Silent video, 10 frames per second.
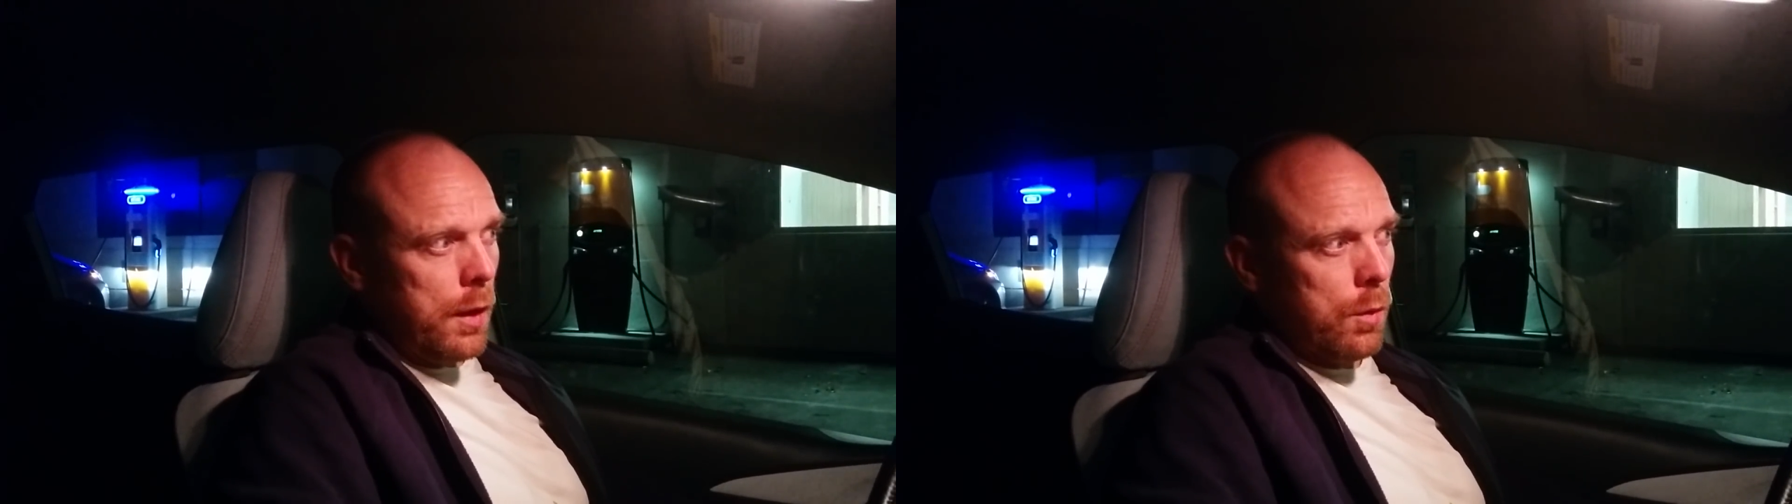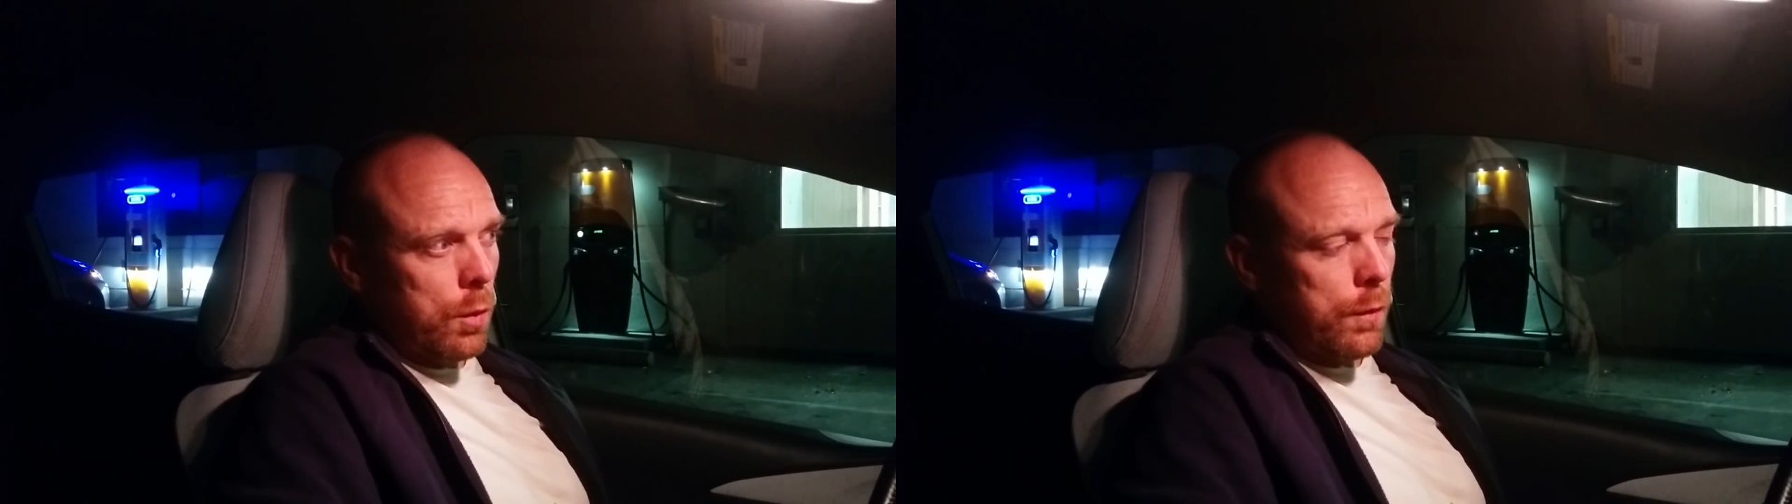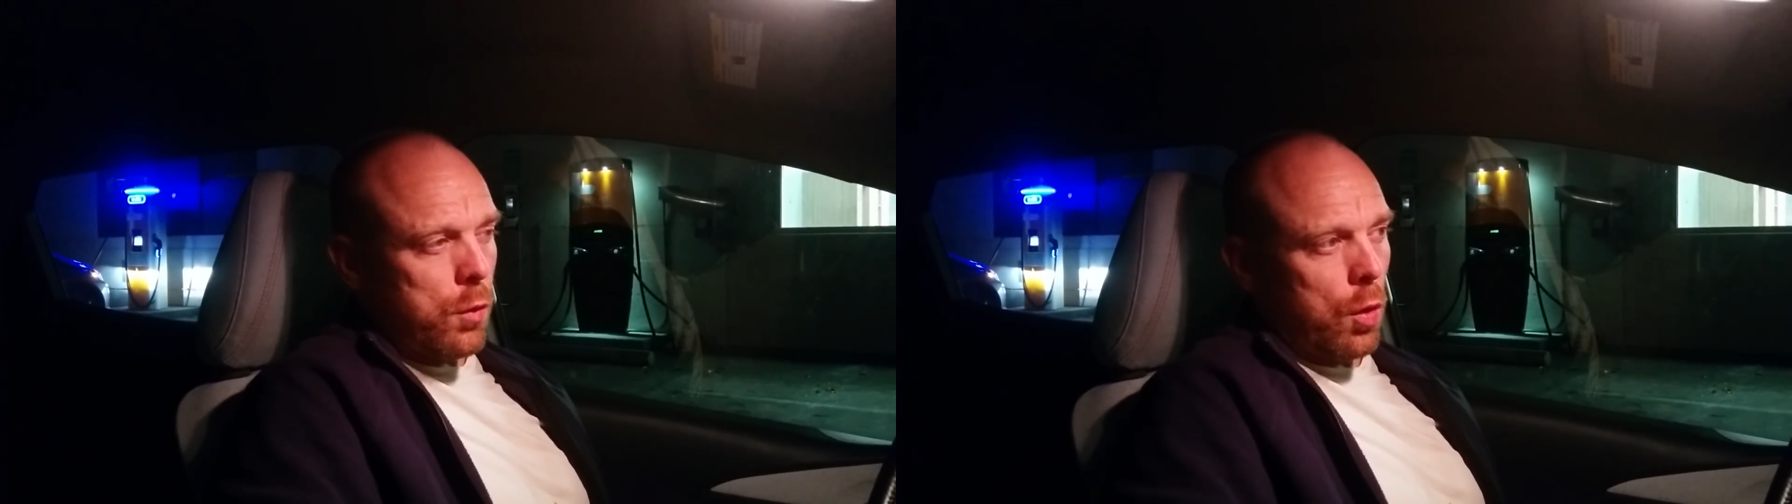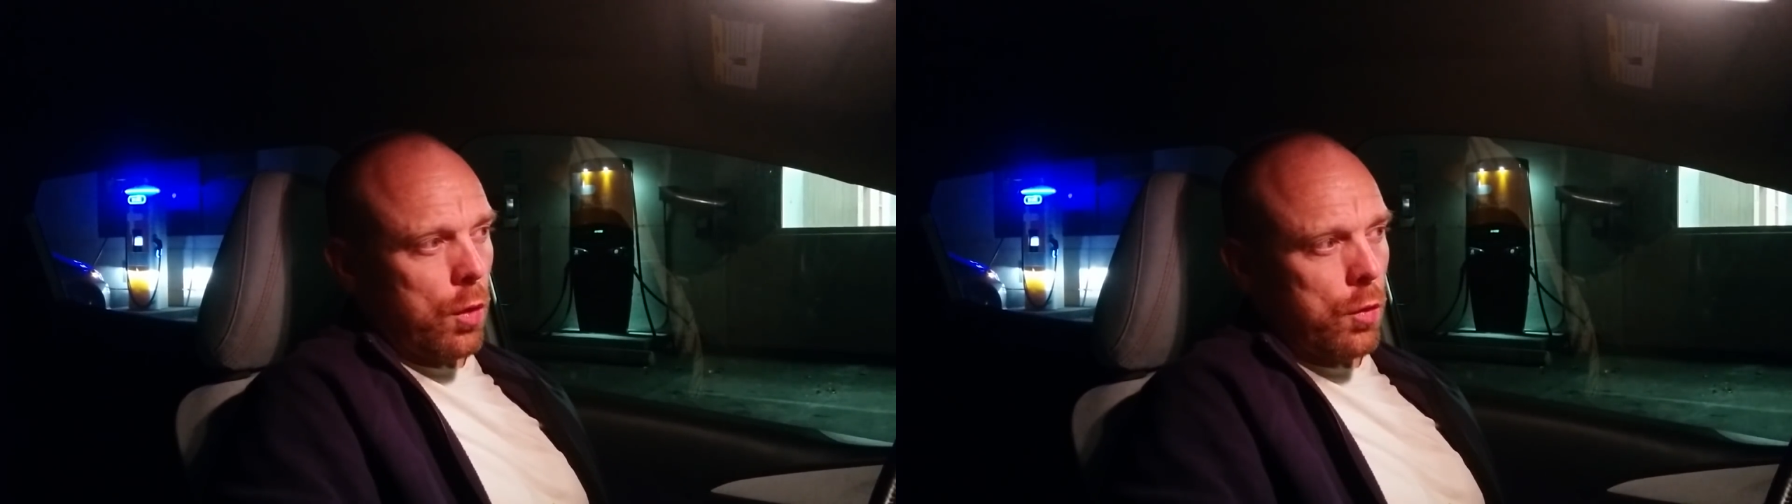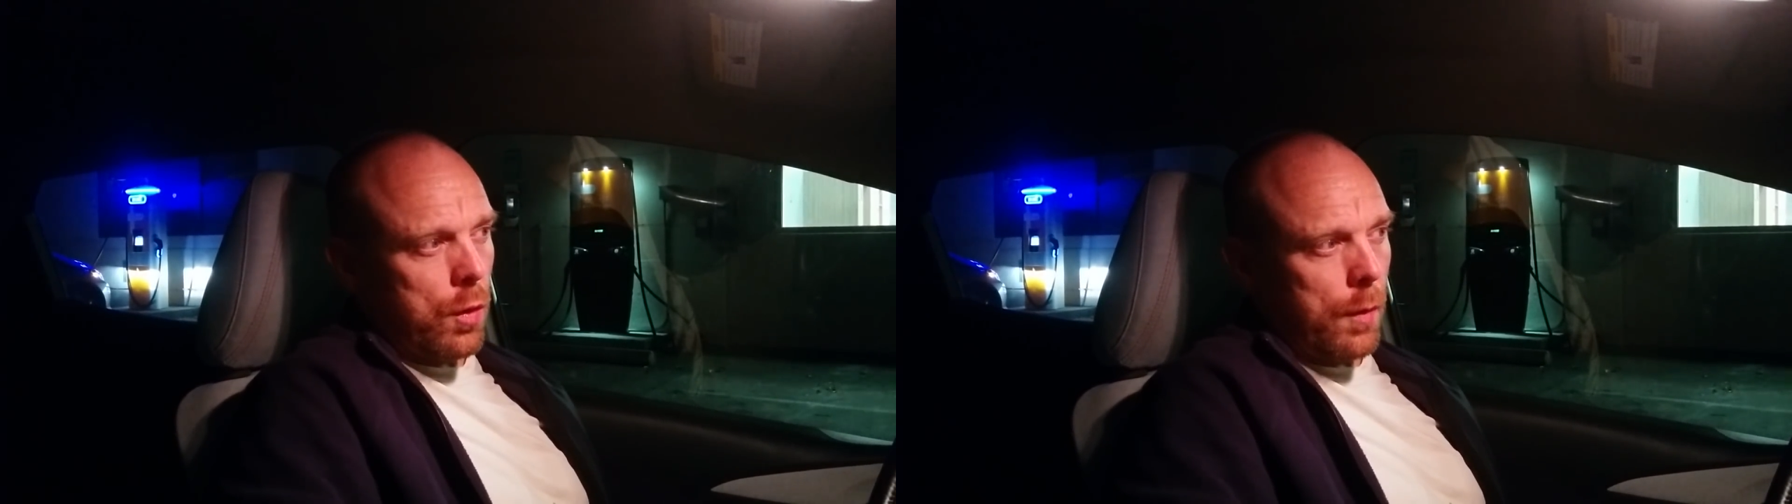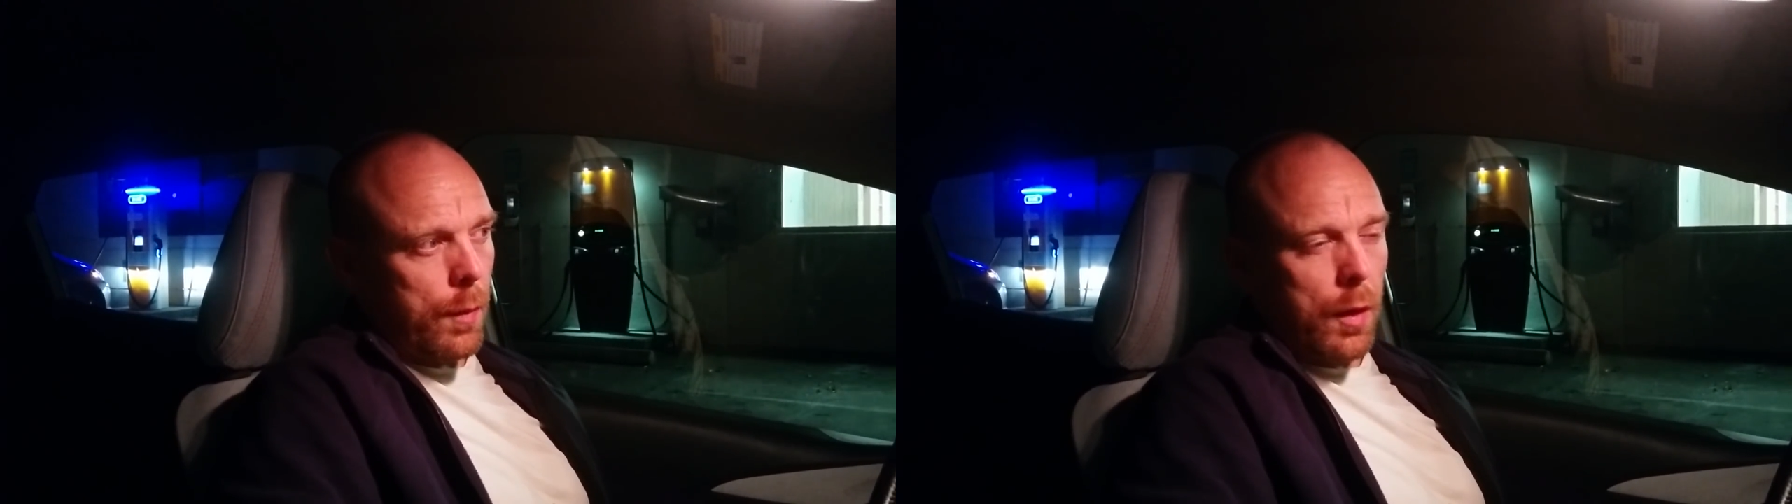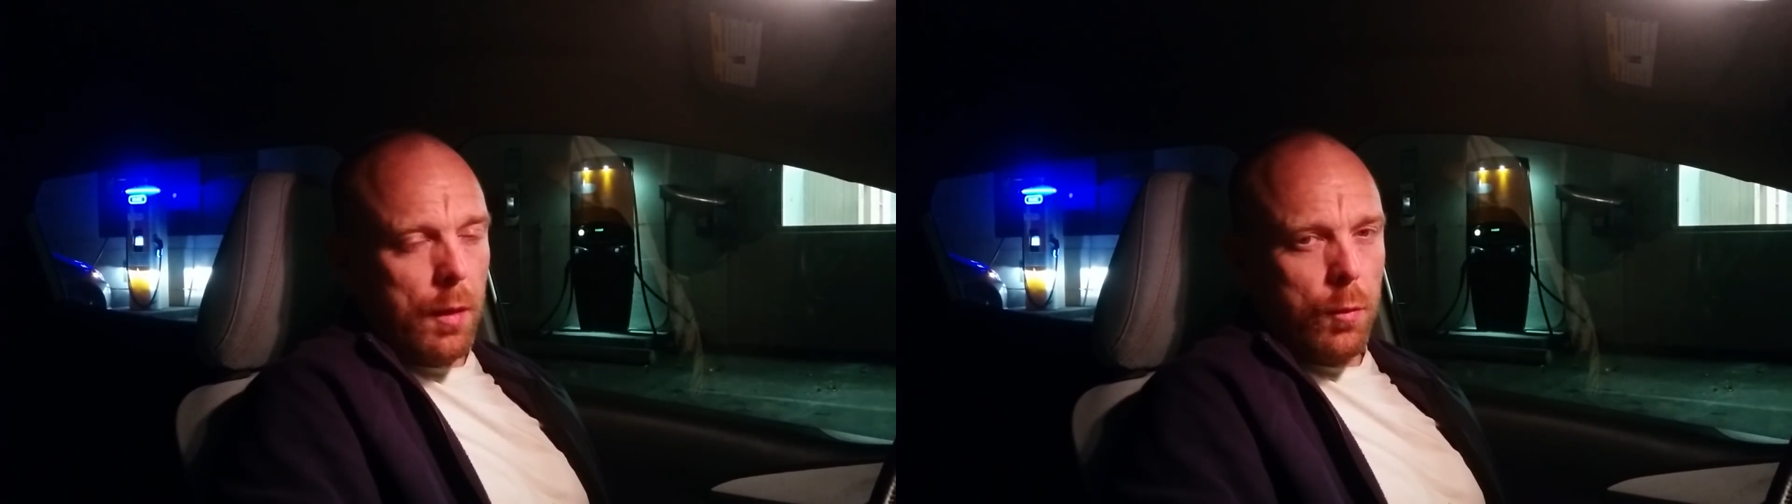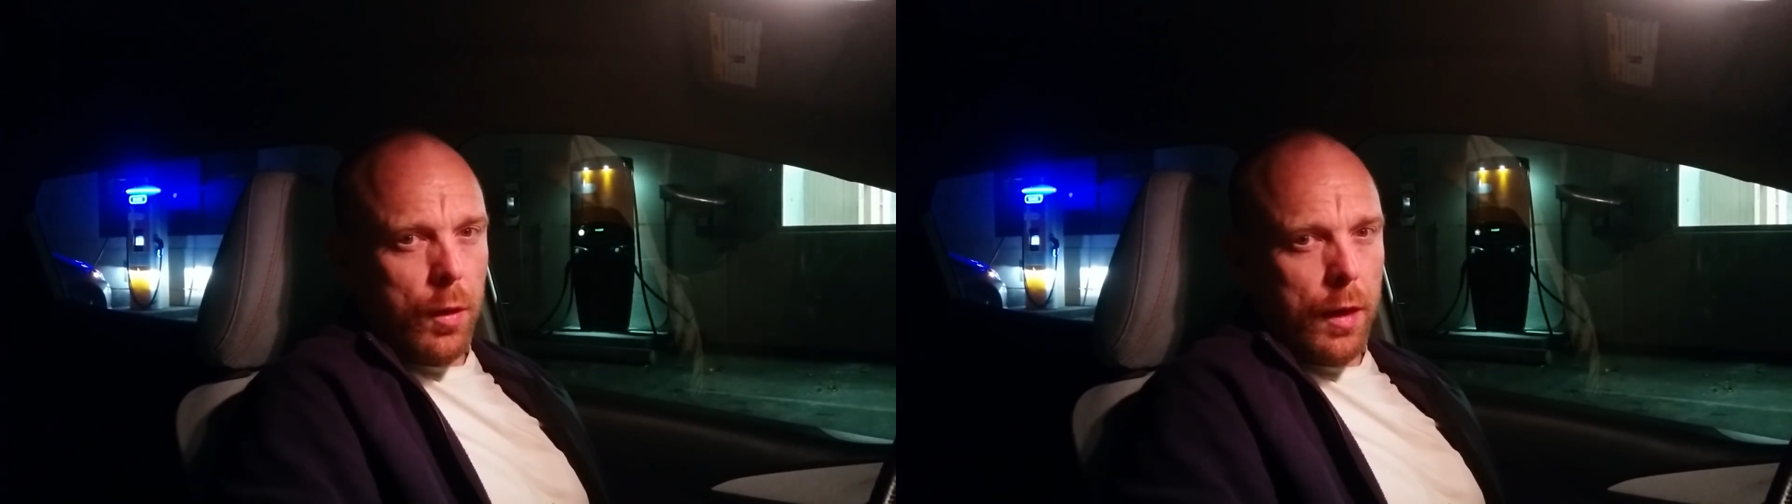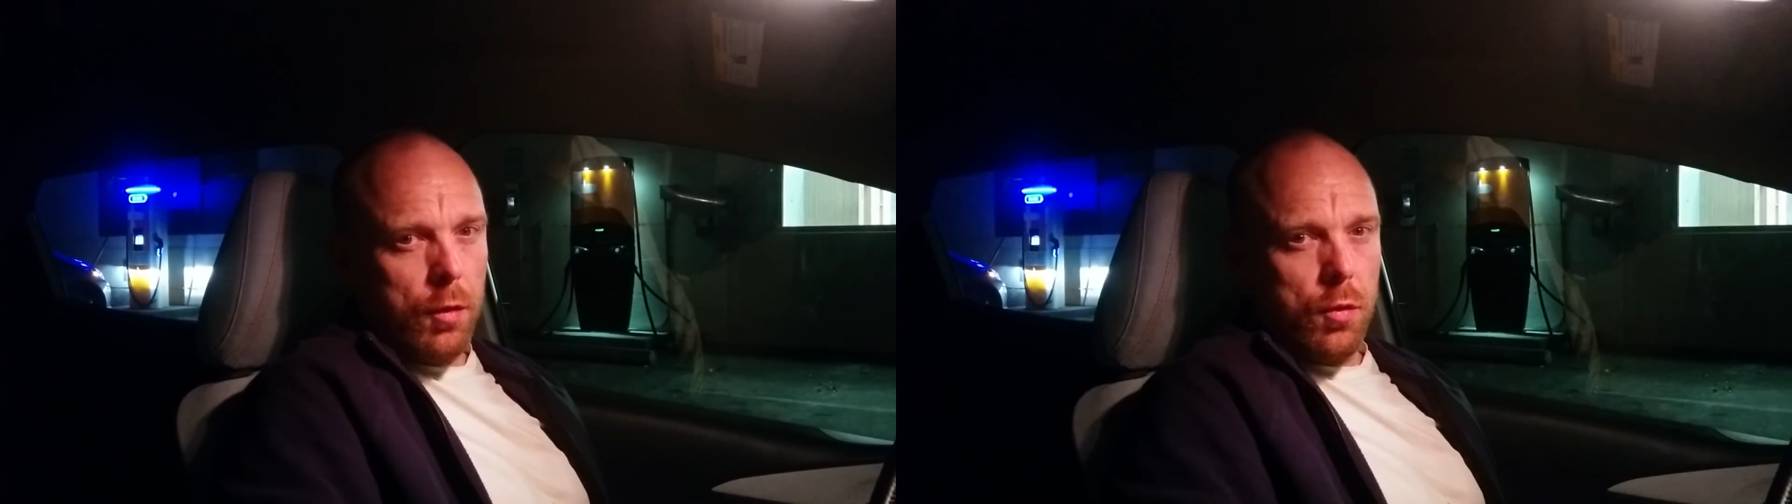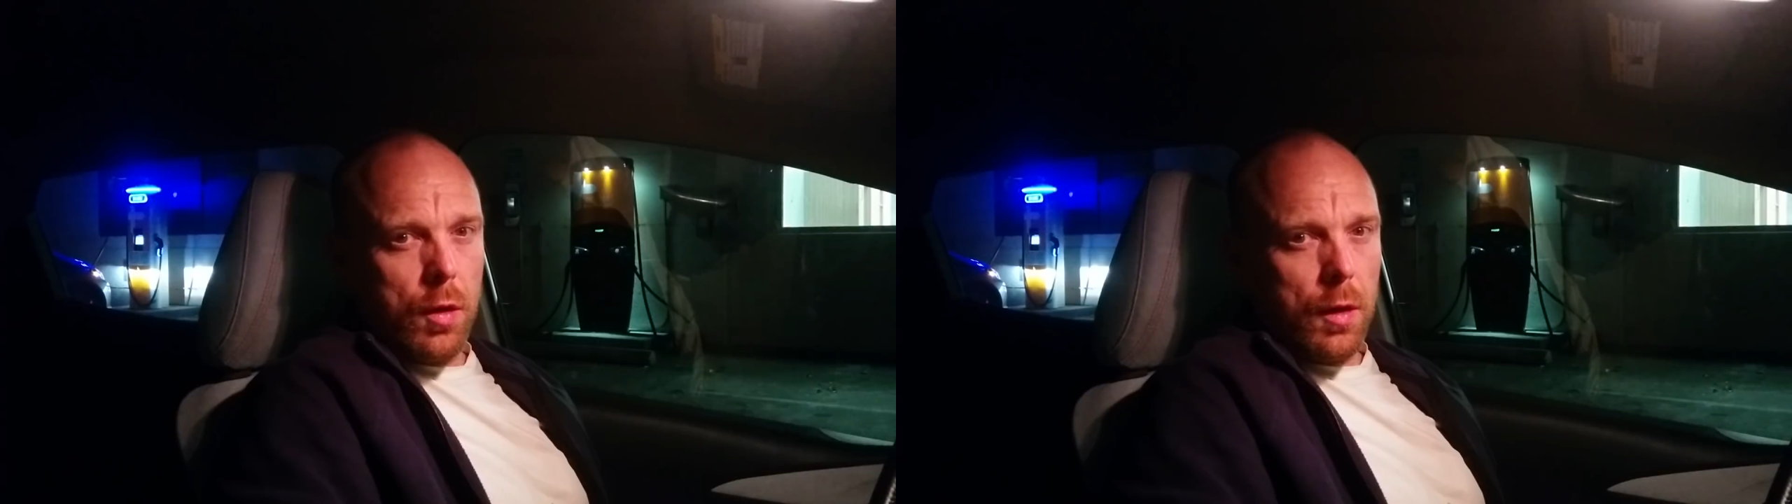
it would have charged up a lot more energy,